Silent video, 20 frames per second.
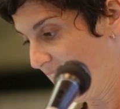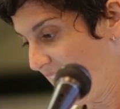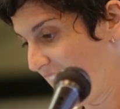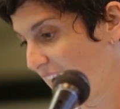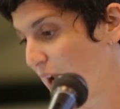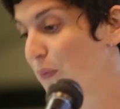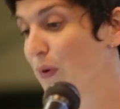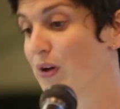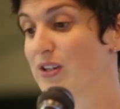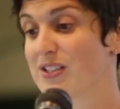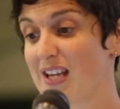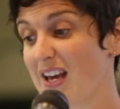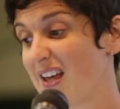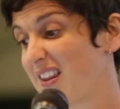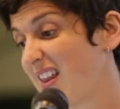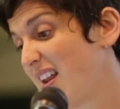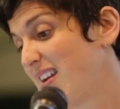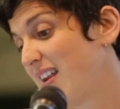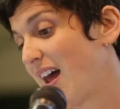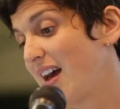and I will say
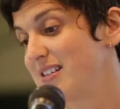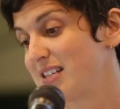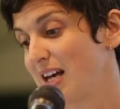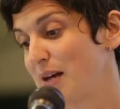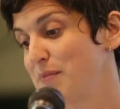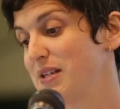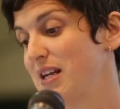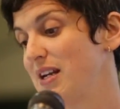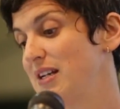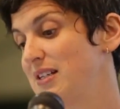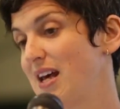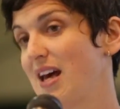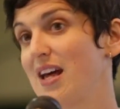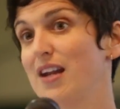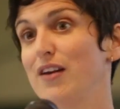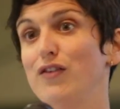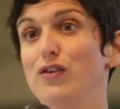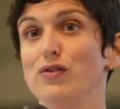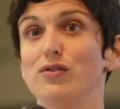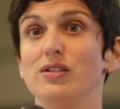that nine times out of
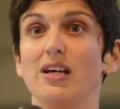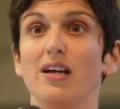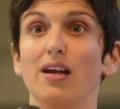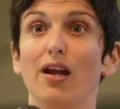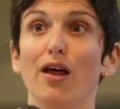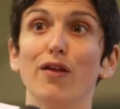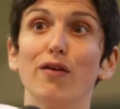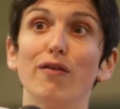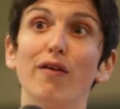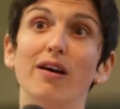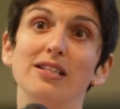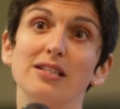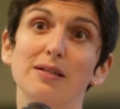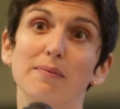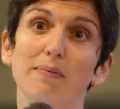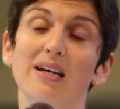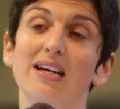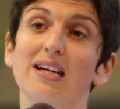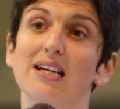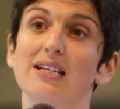10, if you see another
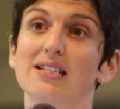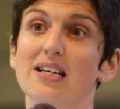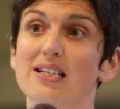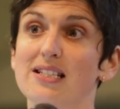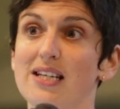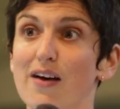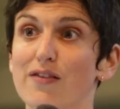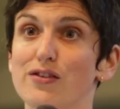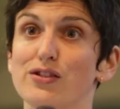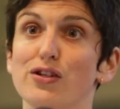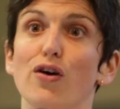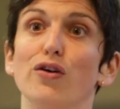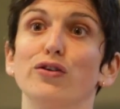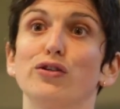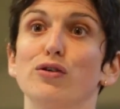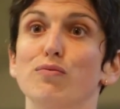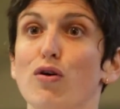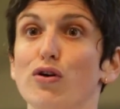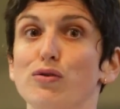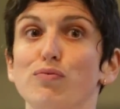recipe and it does have salt,
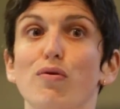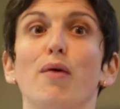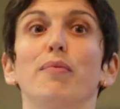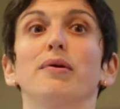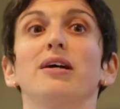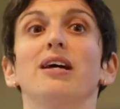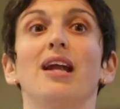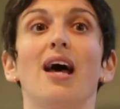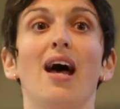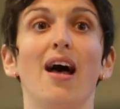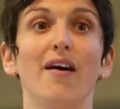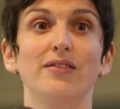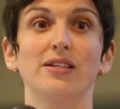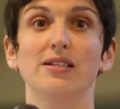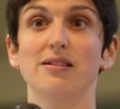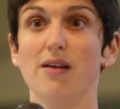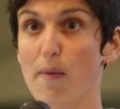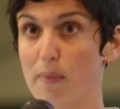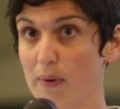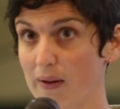you're most probably gonna have to
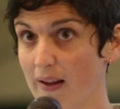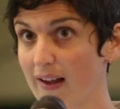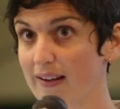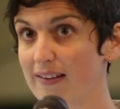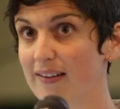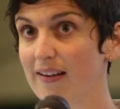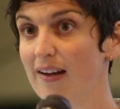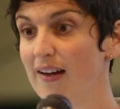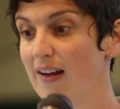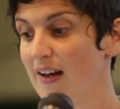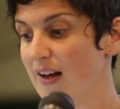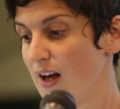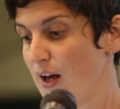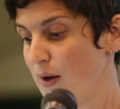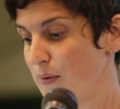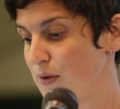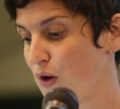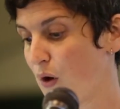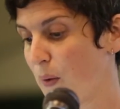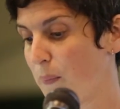double it.
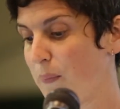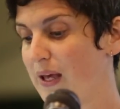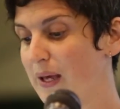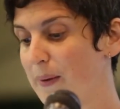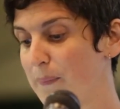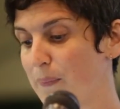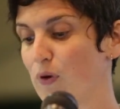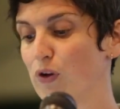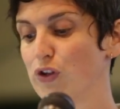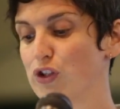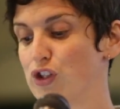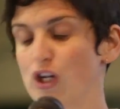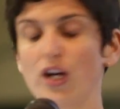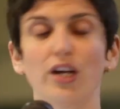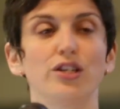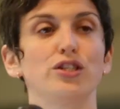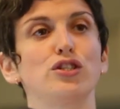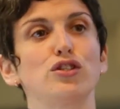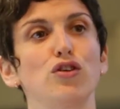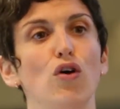You know, people
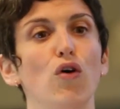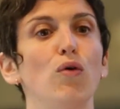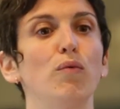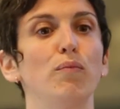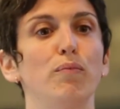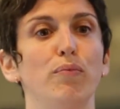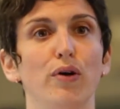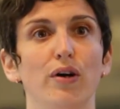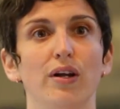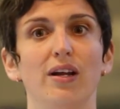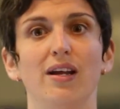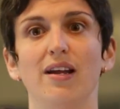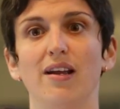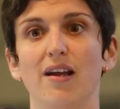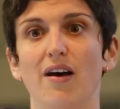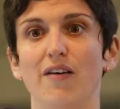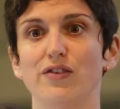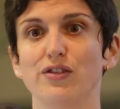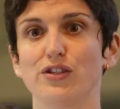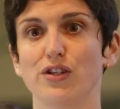just don't put
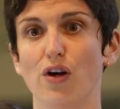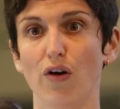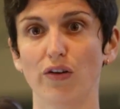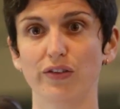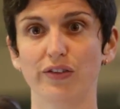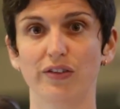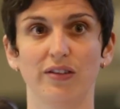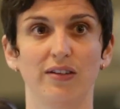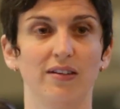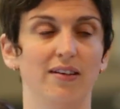enough salt.